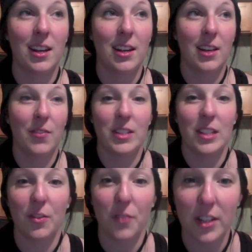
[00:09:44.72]
if it's
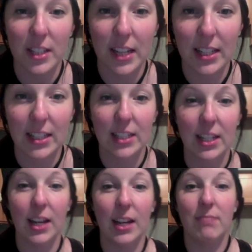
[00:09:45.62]
their first text, it's
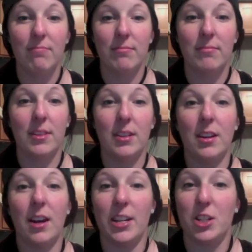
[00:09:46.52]
like,
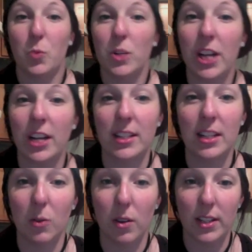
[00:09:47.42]
I just wish I could
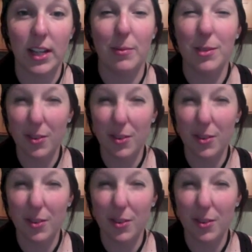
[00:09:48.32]
see you all the time.